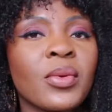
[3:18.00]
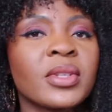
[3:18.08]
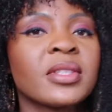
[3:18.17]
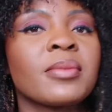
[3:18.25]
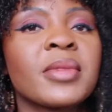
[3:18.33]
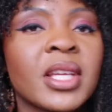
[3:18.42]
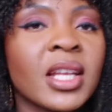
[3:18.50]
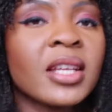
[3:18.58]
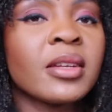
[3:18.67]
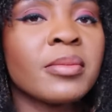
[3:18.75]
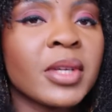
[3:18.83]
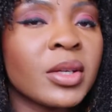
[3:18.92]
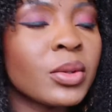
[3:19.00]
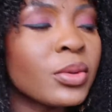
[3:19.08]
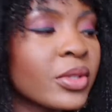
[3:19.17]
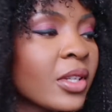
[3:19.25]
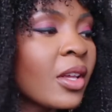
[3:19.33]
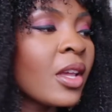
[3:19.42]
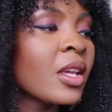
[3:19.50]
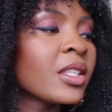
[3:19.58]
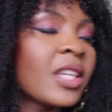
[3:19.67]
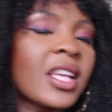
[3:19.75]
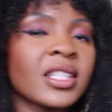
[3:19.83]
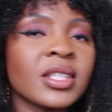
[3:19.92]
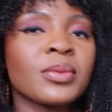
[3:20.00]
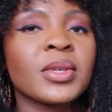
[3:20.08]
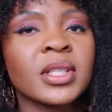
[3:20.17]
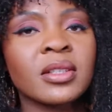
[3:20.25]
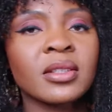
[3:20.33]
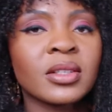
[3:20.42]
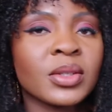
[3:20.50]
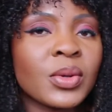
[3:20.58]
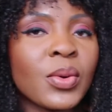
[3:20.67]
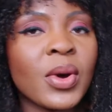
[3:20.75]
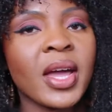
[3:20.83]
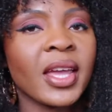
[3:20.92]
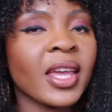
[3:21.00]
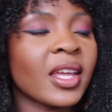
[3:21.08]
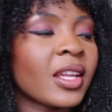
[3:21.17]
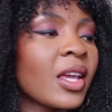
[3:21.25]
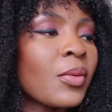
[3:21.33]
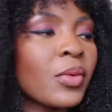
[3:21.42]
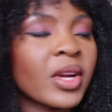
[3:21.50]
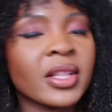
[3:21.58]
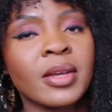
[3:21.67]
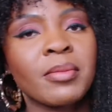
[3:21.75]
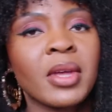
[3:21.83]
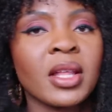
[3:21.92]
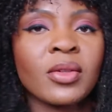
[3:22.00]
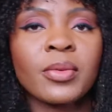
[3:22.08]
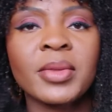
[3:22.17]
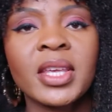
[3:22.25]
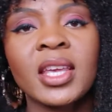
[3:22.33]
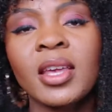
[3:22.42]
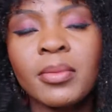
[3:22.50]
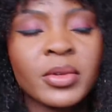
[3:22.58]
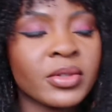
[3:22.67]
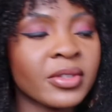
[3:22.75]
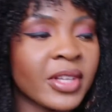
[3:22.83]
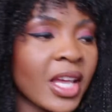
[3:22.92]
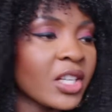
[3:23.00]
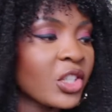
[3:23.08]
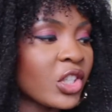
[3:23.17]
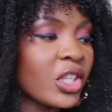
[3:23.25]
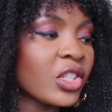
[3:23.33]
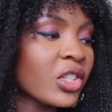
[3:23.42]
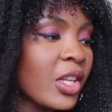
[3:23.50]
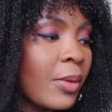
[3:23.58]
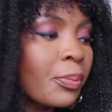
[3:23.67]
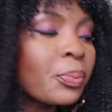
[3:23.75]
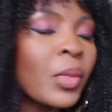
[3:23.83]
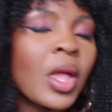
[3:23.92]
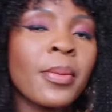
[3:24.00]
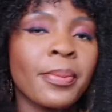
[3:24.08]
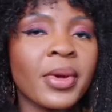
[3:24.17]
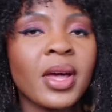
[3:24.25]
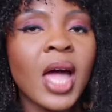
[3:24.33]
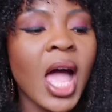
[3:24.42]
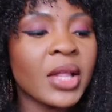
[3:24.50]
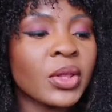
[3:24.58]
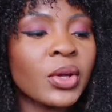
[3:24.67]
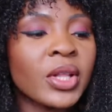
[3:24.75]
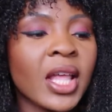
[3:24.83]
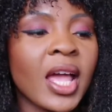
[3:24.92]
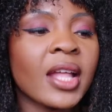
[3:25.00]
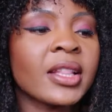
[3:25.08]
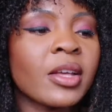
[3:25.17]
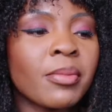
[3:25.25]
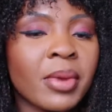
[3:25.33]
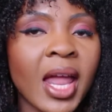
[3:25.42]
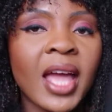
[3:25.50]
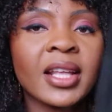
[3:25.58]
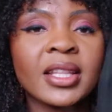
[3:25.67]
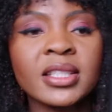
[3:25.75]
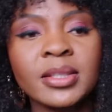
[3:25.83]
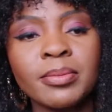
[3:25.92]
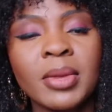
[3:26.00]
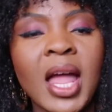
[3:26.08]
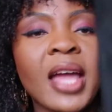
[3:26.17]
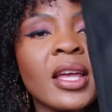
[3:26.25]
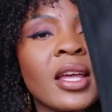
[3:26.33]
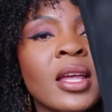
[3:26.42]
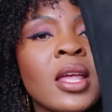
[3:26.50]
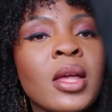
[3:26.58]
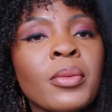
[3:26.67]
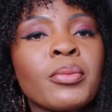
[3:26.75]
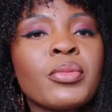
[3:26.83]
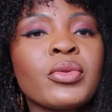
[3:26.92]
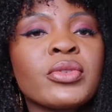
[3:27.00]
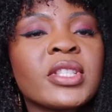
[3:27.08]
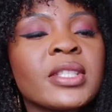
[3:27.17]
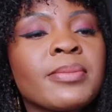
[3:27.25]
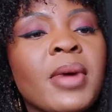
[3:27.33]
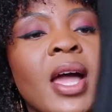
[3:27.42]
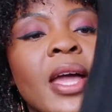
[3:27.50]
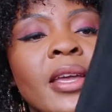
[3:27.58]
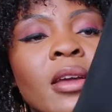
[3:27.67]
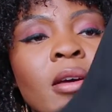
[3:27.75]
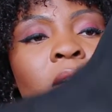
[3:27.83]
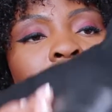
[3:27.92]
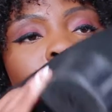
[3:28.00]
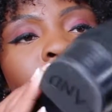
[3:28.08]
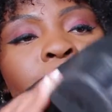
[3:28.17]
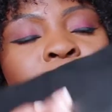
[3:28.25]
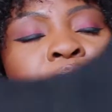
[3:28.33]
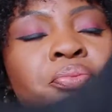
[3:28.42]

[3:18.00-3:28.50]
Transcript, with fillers: I want something a little bit loose, so I didn't want to go ahead and wear them and not being able to exchange them. But I thought that the black these black boots by um